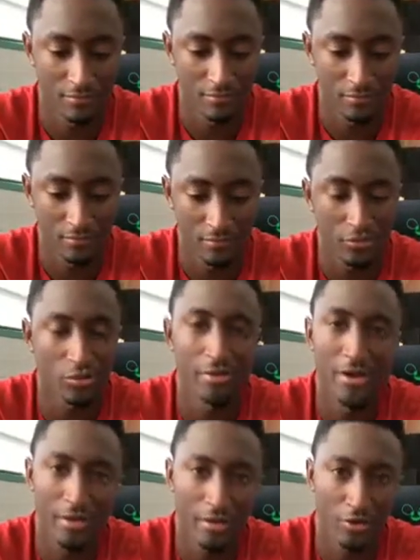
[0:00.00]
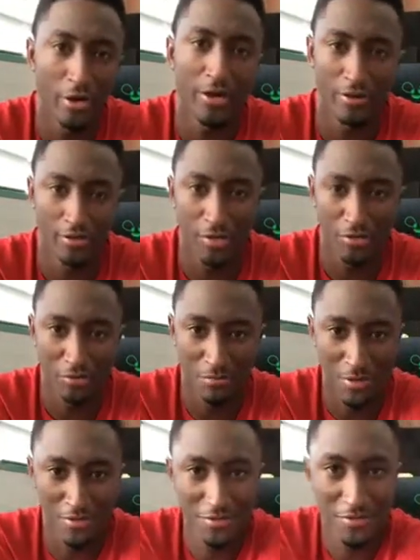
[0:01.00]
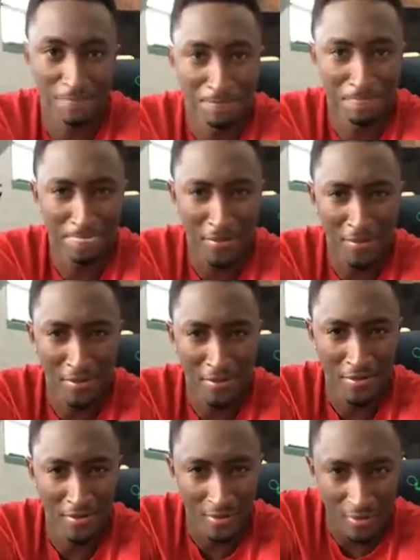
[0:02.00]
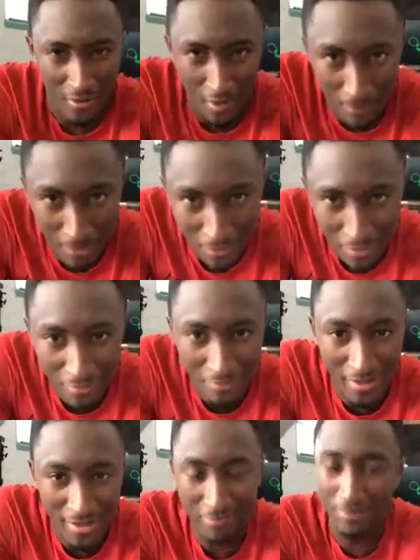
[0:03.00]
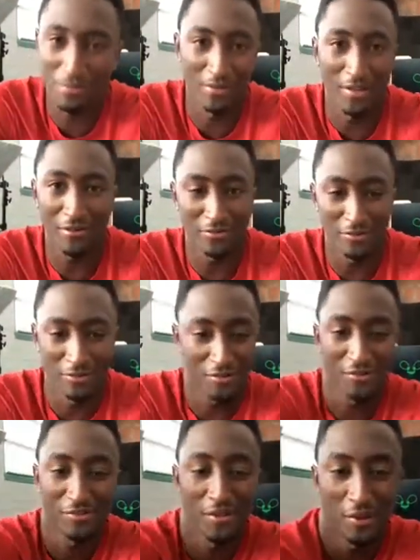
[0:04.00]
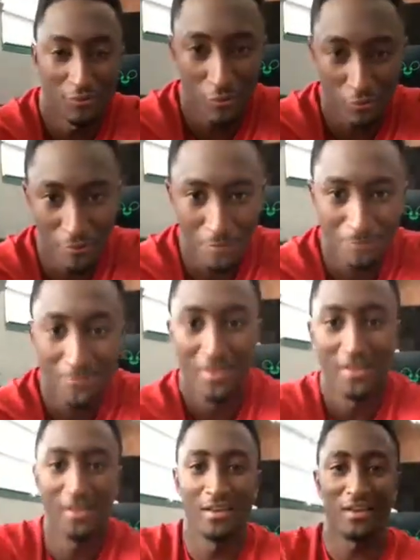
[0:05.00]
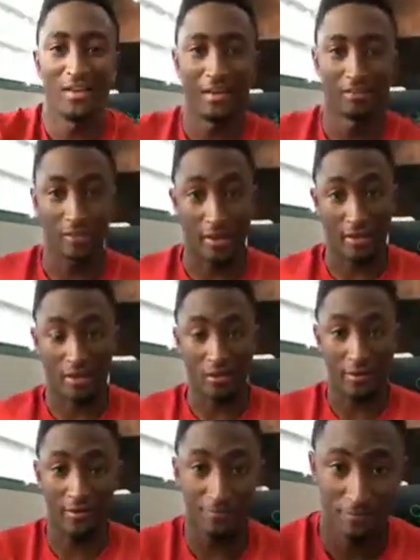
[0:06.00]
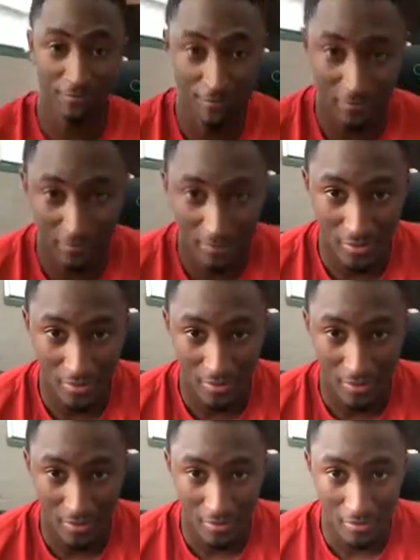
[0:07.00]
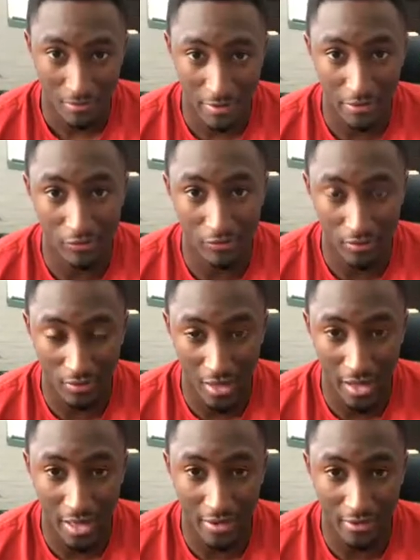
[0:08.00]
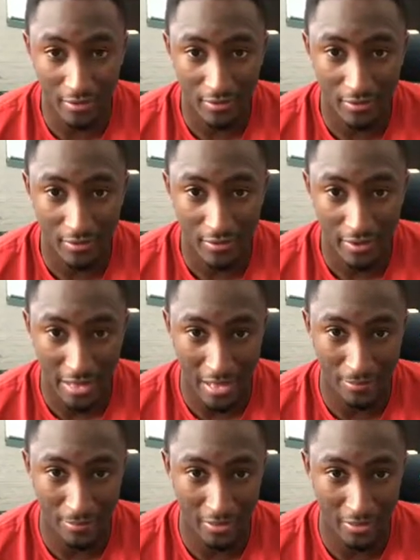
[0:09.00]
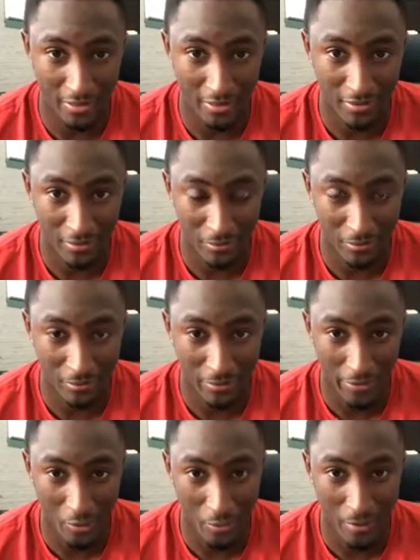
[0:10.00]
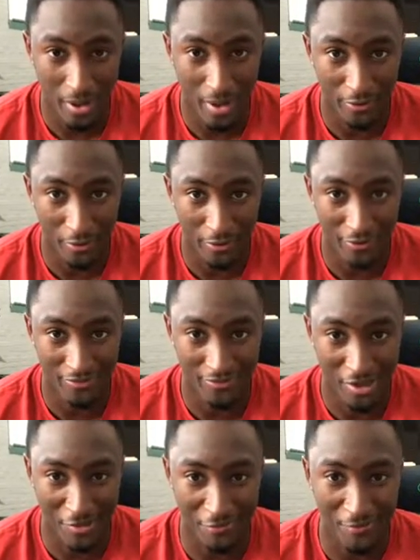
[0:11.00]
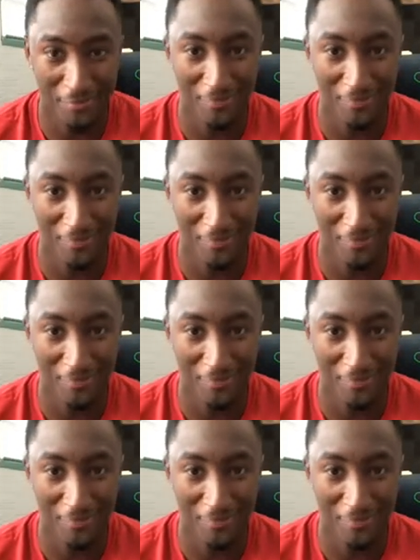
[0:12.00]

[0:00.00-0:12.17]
So you're not going to touch it much. Are people coming back? People left, or they just thought it's over. It's echoing. Man, there's a lot happening with HomePod on this iPhone.